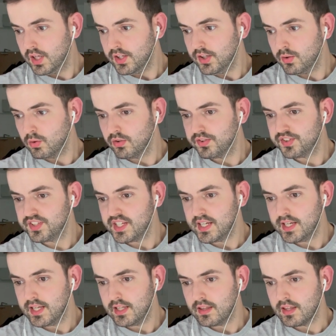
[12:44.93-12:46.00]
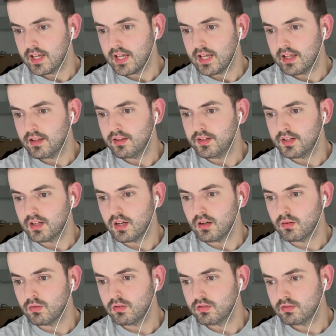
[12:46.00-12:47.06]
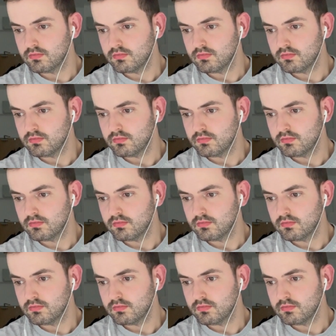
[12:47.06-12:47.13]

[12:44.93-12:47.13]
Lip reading: you will see that, you know,